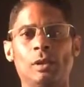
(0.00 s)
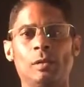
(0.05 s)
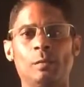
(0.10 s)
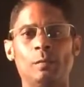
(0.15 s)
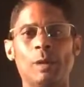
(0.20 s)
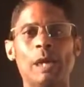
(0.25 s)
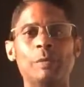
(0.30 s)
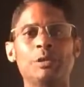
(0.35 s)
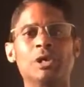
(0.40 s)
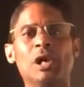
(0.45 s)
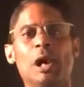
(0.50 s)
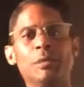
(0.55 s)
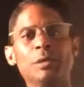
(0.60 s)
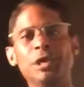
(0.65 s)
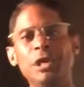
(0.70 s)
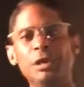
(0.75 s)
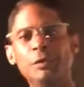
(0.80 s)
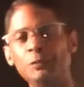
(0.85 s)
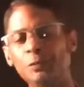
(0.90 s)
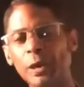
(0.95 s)
By becoming
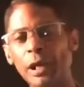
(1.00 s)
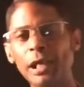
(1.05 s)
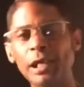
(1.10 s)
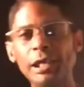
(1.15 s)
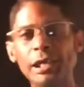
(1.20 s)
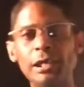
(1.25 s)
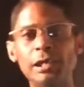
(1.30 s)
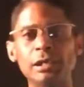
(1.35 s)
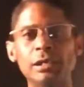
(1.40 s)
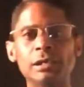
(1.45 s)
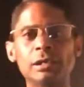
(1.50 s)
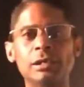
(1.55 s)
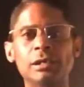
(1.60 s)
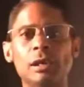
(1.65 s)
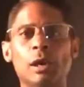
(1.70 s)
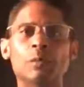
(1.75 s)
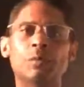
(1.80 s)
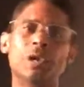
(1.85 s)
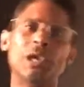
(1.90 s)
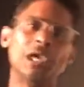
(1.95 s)
an affiliate
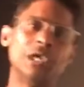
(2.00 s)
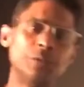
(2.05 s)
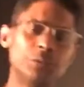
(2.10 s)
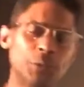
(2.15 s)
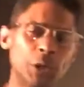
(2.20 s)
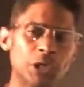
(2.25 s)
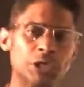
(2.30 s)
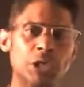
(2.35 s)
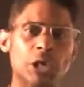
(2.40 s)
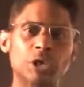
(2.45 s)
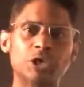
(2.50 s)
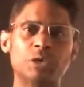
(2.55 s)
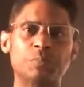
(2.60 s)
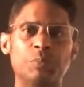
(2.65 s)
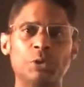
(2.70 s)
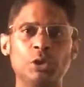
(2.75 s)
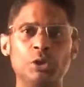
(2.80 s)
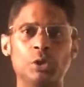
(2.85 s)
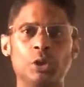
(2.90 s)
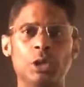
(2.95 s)
of Influx
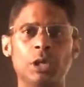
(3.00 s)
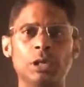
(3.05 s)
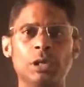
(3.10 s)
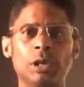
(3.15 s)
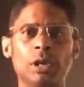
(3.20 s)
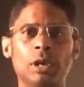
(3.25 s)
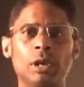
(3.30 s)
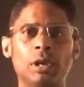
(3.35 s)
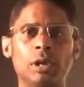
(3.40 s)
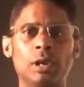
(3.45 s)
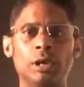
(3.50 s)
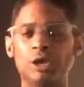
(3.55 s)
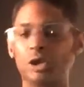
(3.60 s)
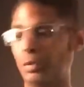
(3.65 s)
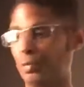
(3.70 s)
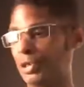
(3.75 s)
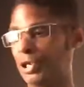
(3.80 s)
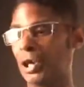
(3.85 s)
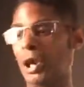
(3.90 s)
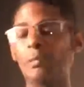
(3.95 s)
Entrepreneur, you
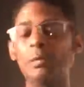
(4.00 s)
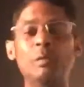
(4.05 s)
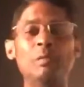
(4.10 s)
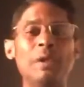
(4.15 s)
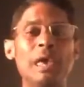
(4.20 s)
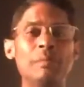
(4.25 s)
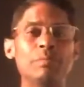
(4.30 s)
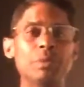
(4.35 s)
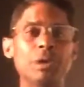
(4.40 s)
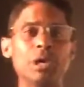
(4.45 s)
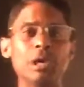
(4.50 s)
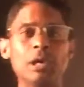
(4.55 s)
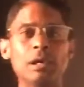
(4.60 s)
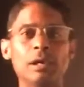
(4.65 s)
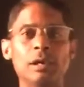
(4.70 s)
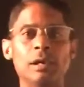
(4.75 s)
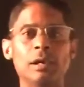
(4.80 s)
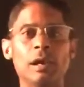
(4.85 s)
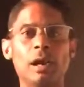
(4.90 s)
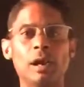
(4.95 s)
become a member
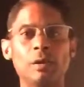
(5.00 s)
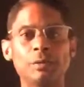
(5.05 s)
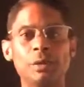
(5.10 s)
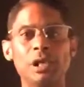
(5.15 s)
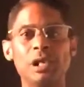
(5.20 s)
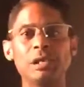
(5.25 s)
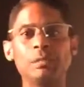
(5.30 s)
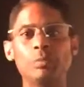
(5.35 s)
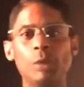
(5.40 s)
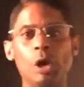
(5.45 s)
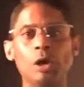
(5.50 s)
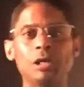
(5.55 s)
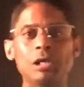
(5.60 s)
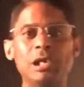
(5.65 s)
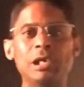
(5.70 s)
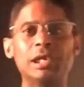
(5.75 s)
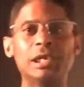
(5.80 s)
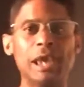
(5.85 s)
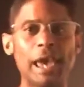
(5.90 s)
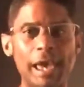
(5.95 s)
of Elite Marketing
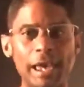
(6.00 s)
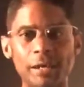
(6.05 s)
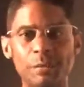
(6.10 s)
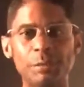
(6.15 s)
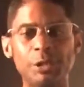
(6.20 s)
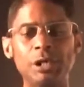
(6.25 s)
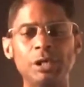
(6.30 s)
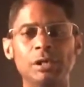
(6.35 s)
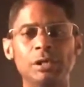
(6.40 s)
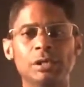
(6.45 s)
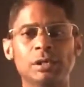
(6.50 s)
Academy,